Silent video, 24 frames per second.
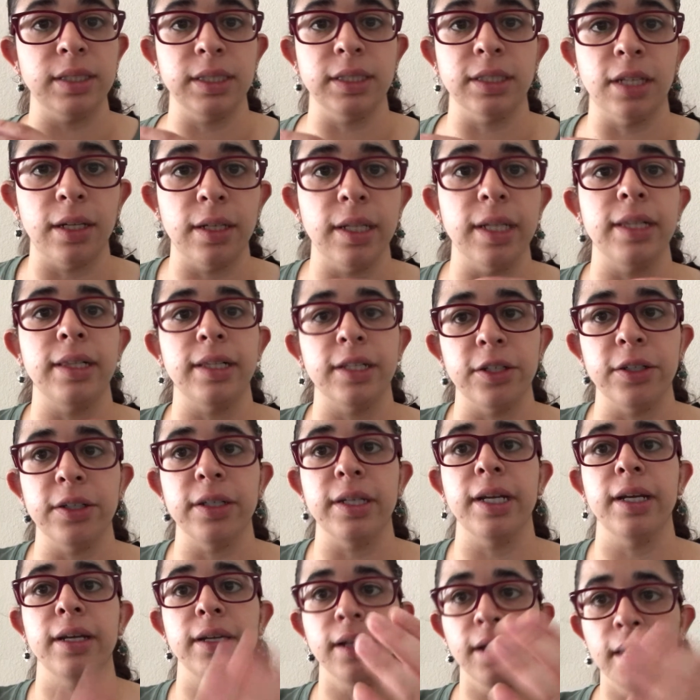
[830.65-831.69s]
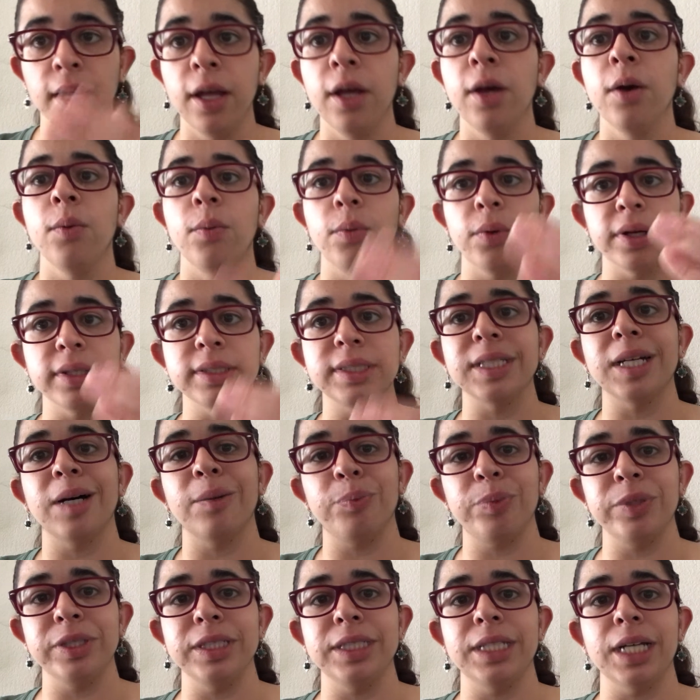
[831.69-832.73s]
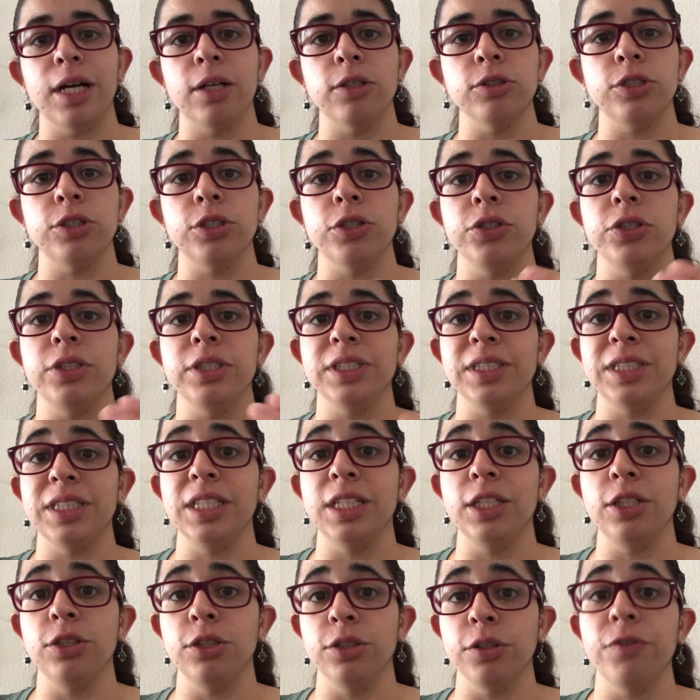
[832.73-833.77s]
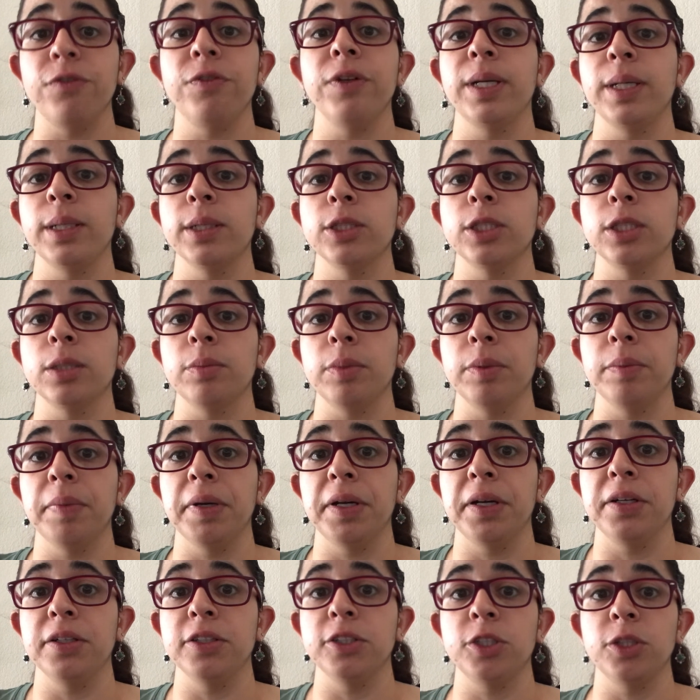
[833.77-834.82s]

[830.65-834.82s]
It's not like clarinet where it's up and down, so you can see your fingers a little bit better.